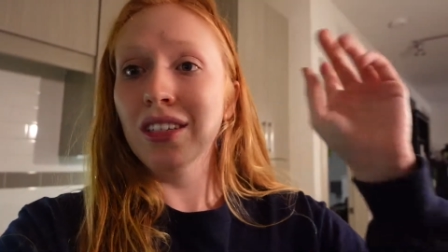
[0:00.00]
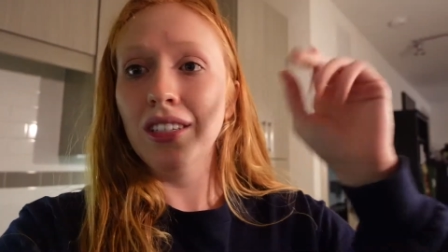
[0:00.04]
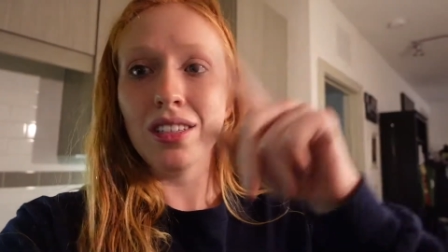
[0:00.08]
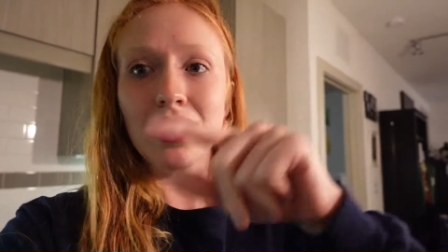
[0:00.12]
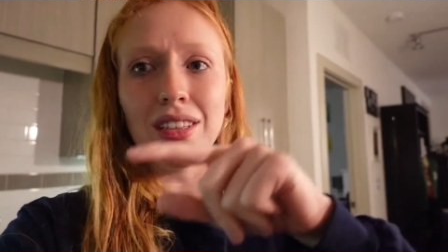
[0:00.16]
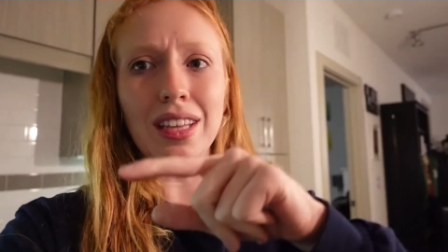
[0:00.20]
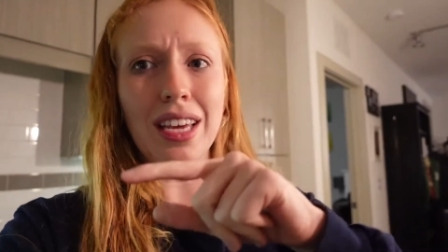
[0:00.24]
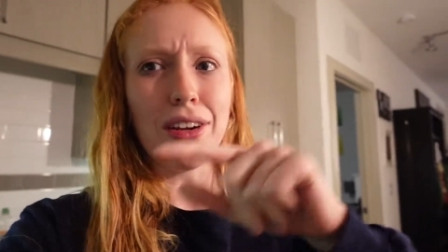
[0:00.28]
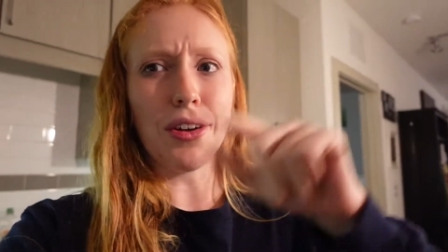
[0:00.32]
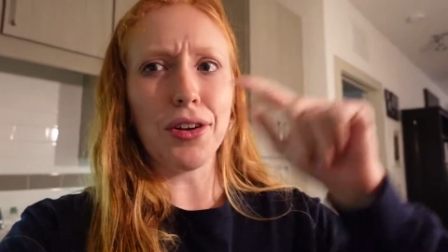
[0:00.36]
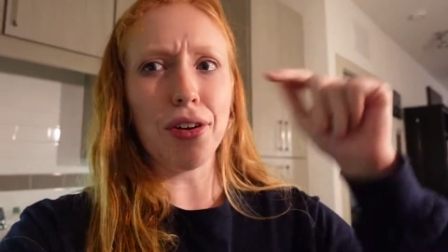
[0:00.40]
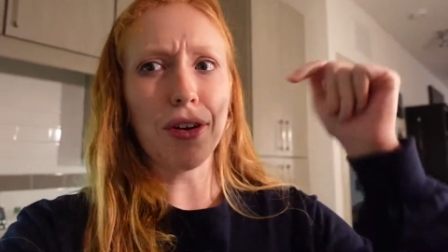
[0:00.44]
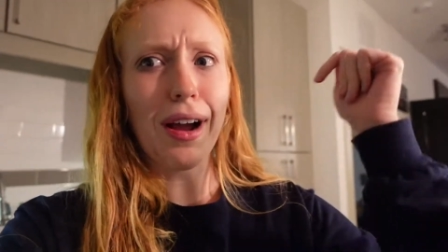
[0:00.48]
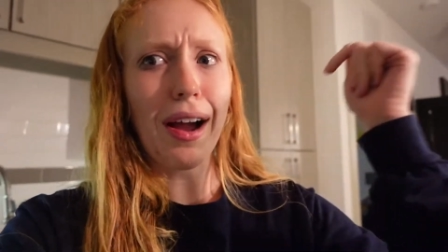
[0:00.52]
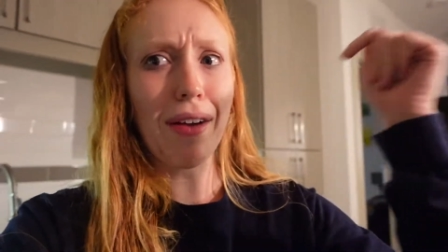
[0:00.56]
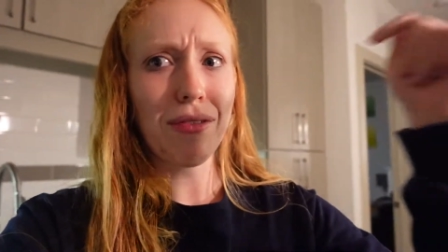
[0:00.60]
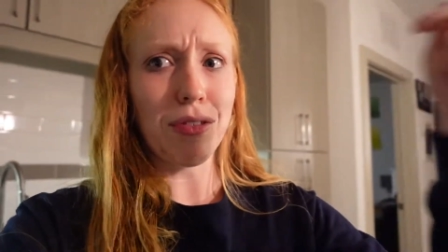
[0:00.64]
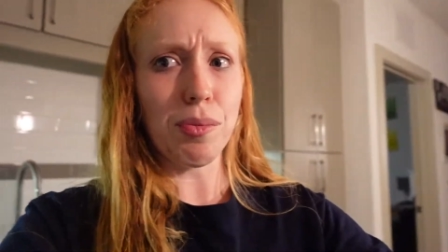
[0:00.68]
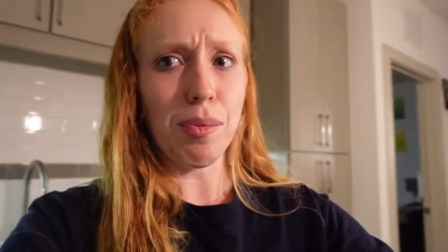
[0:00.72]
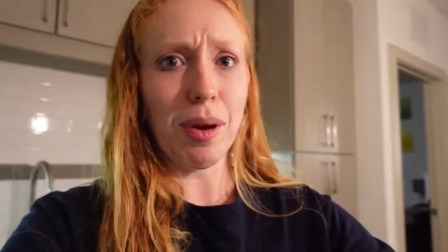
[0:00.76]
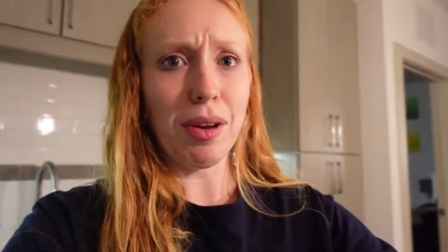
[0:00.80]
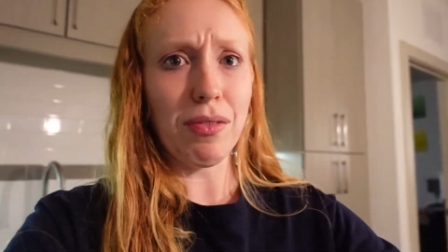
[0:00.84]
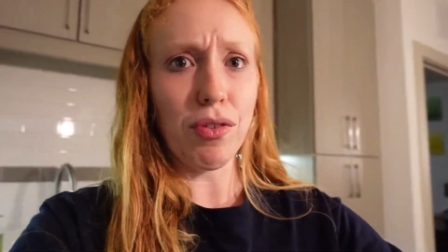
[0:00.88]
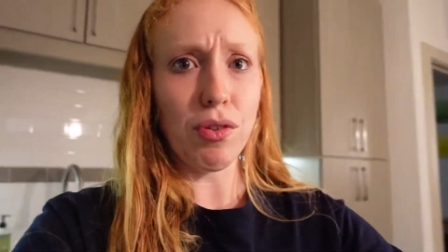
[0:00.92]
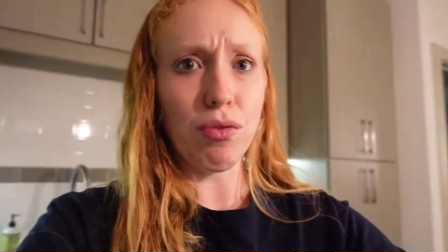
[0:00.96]
later after
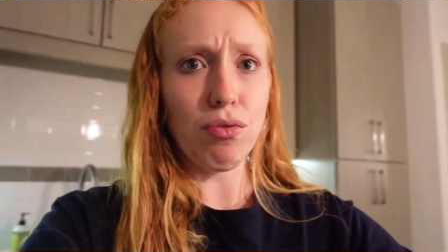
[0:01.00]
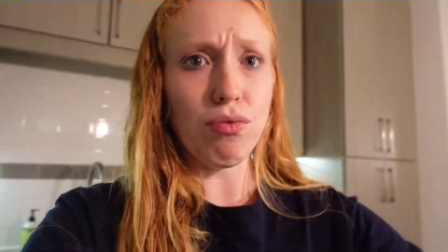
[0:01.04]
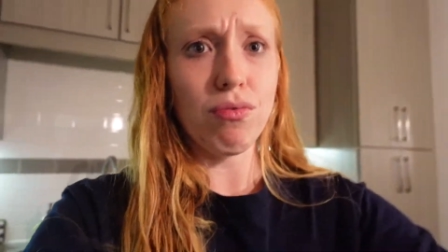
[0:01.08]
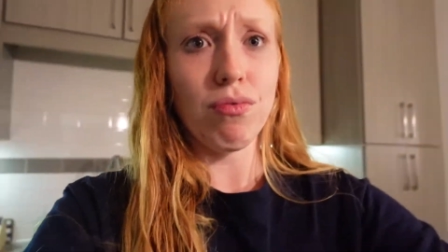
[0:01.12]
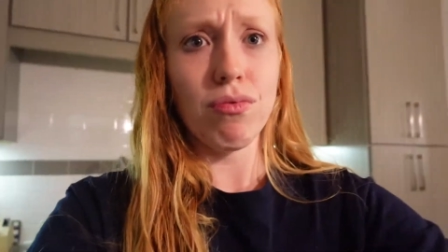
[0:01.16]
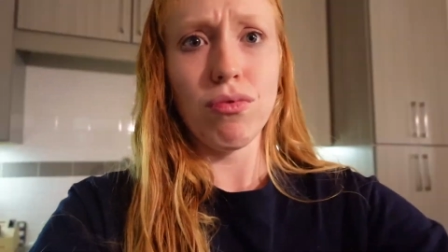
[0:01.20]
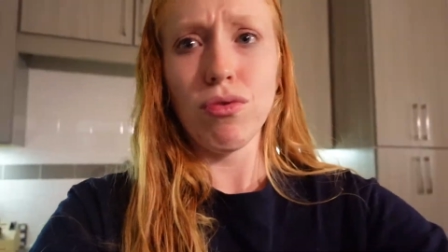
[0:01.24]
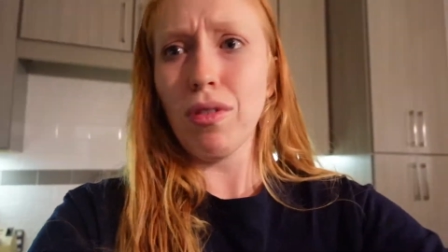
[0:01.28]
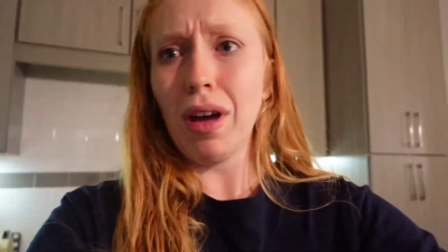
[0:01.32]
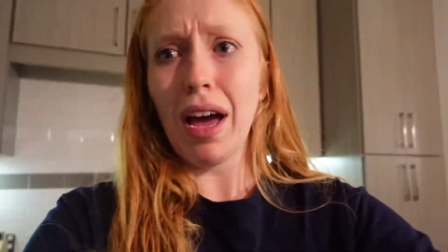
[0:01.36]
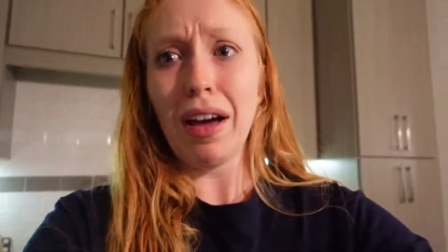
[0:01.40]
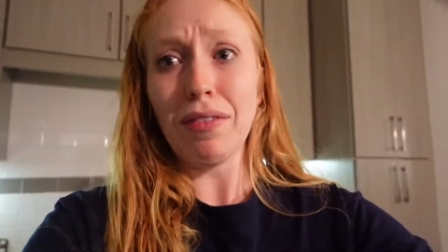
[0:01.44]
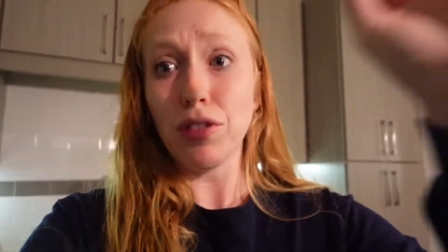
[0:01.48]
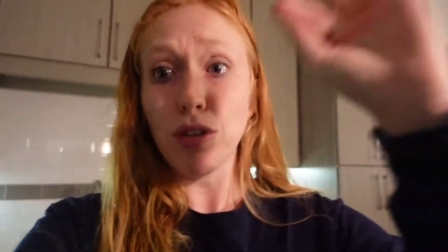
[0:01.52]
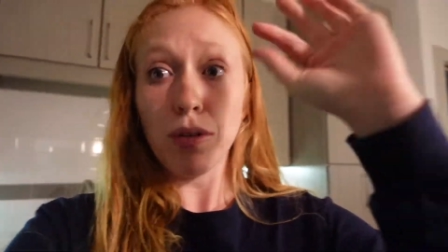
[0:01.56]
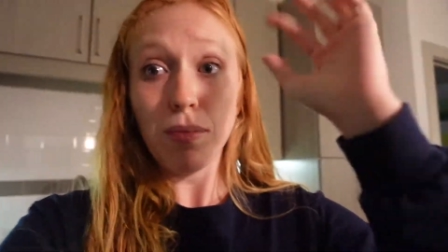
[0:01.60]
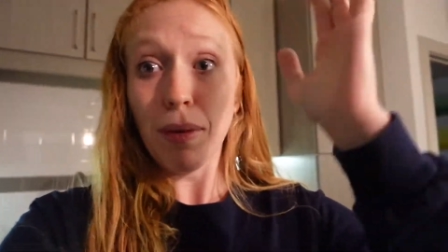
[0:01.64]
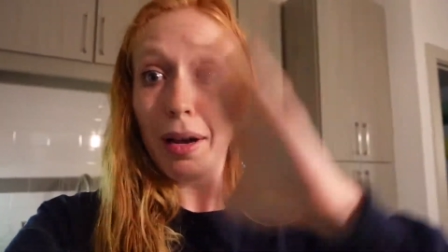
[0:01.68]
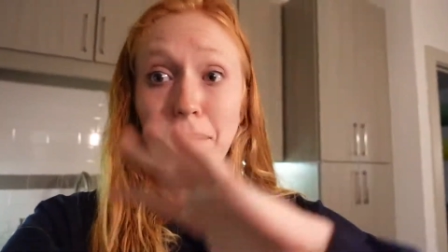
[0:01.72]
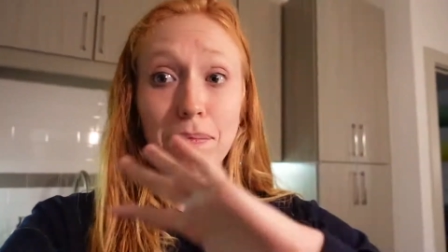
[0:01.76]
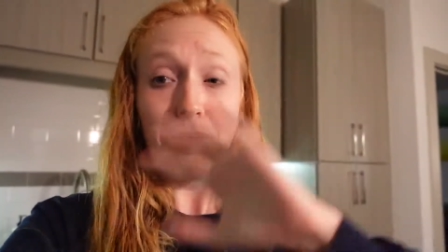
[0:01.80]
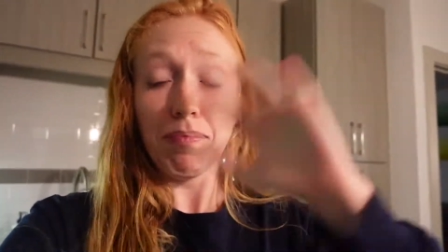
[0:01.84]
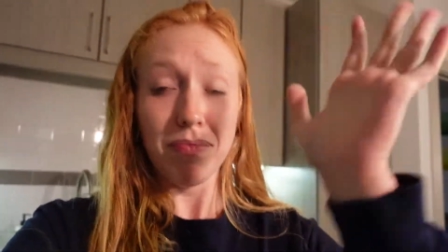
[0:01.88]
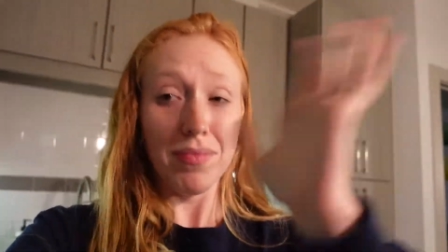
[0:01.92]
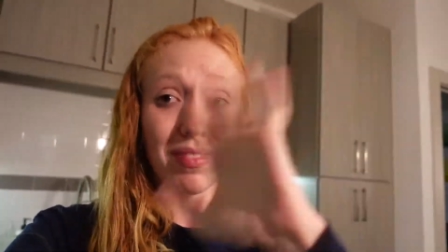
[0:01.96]
my
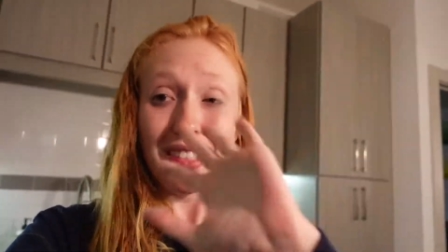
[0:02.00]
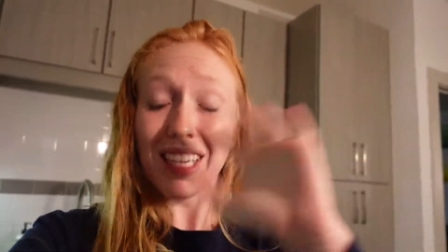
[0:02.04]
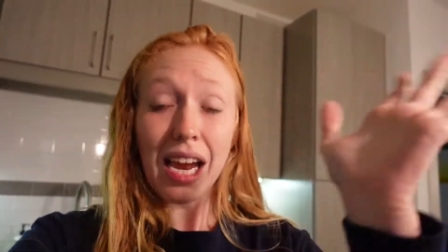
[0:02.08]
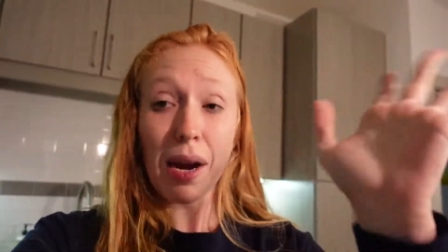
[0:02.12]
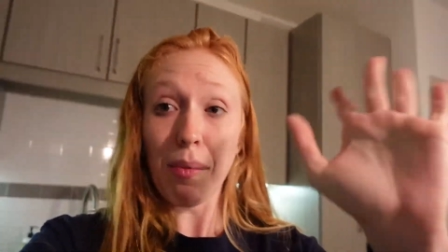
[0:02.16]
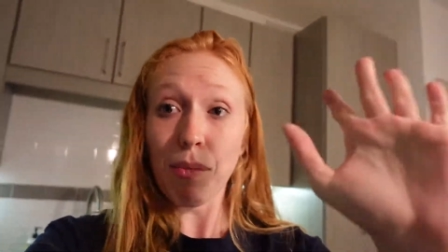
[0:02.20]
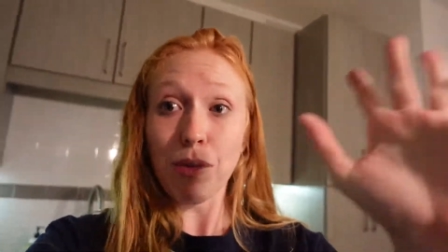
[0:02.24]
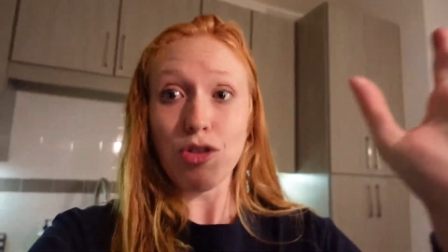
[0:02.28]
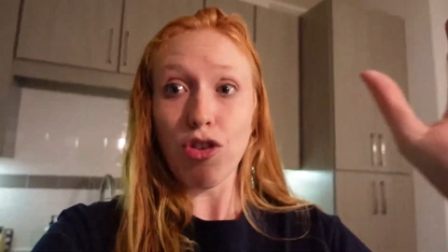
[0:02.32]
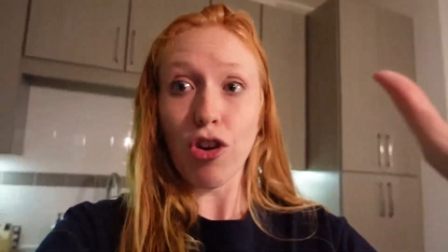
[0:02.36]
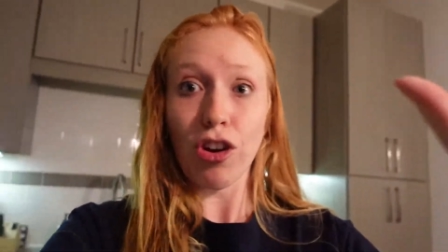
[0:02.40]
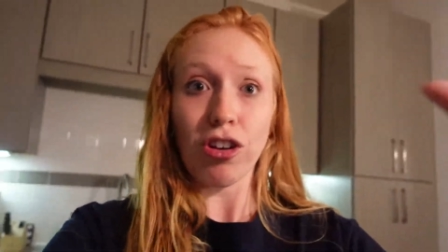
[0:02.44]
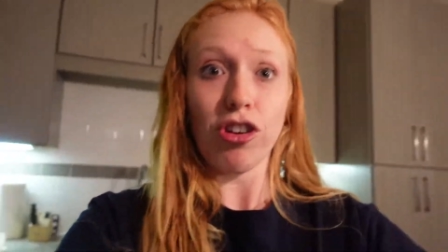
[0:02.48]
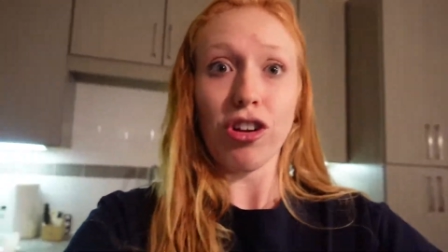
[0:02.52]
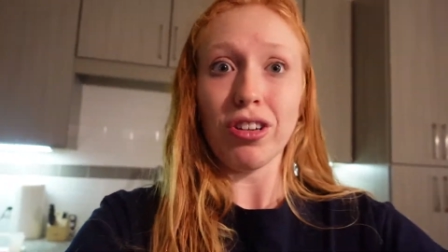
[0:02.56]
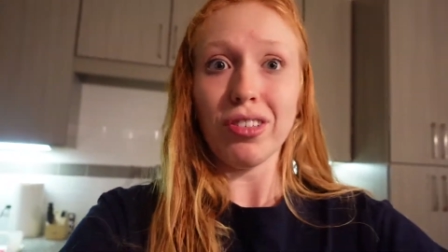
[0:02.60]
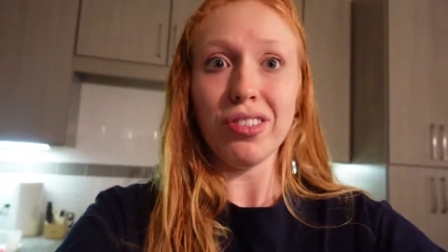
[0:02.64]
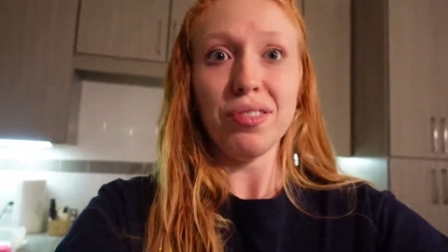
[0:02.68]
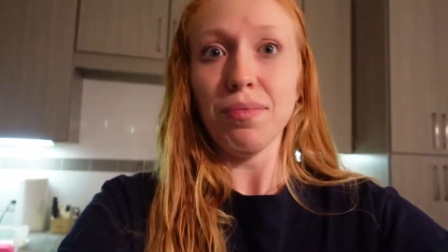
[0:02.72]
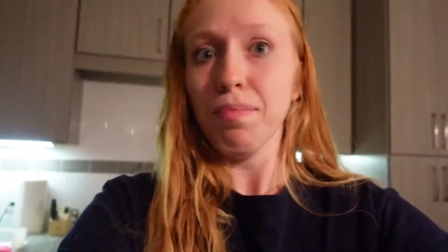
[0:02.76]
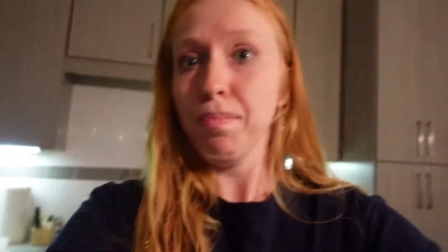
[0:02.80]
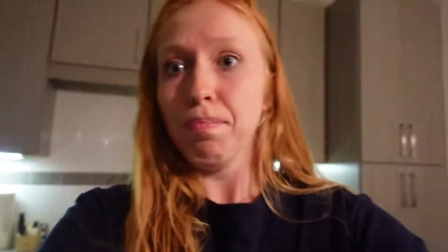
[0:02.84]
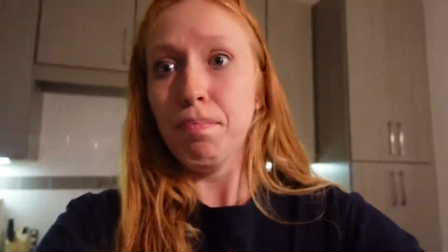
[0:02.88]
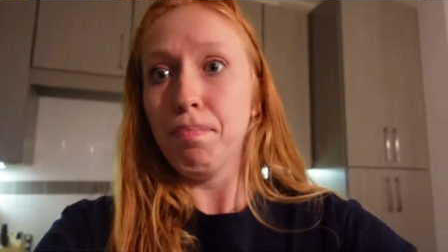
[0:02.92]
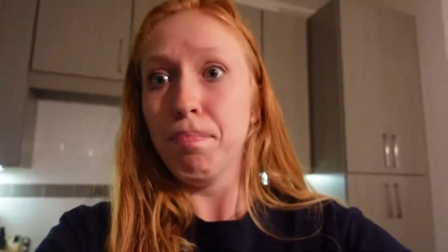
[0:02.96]
camera
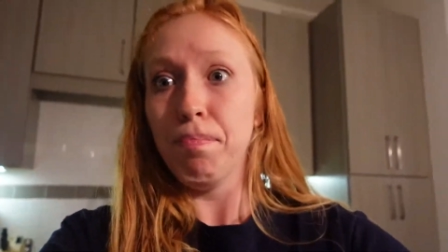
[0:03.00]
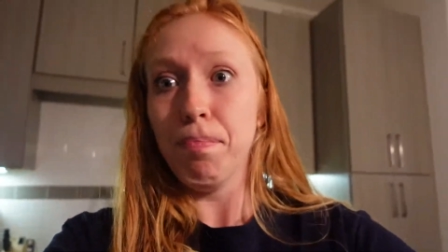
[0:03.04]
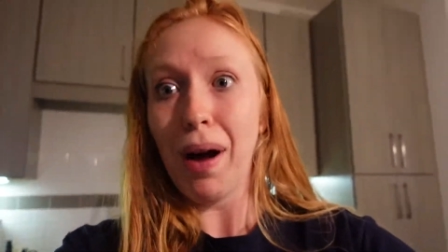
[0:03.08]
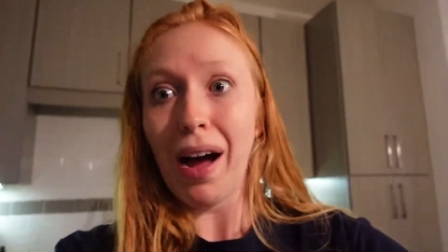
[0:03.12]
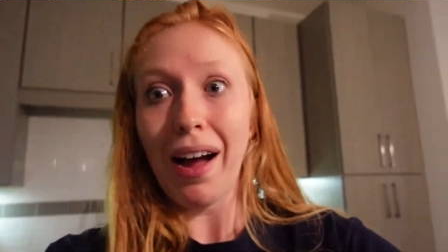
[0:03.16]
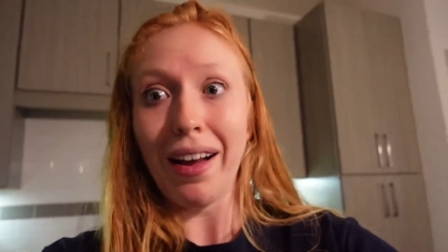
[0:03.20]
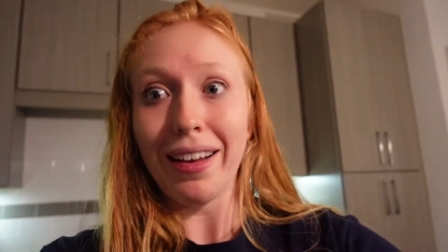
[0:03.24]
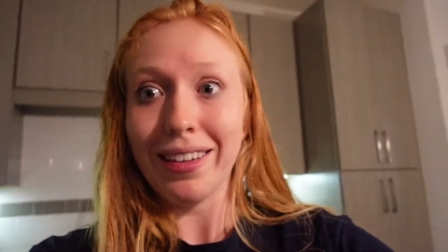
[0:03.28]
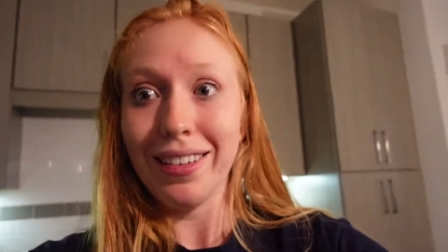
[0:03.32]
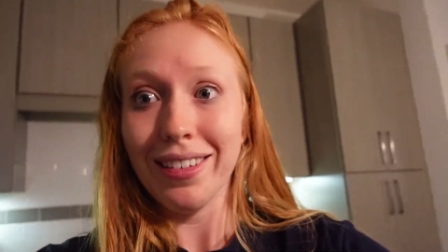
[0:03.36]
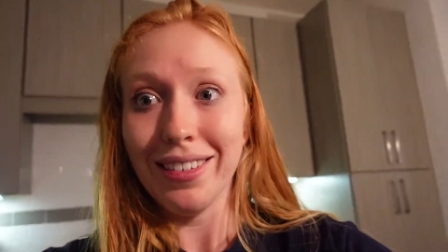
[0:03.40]
charges. Bye.